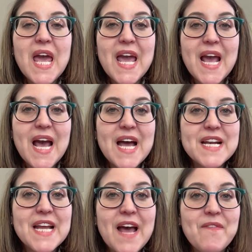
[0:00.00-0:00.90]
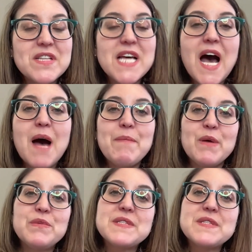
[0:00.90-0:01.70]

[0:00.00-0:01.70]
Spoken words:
And at the top, it will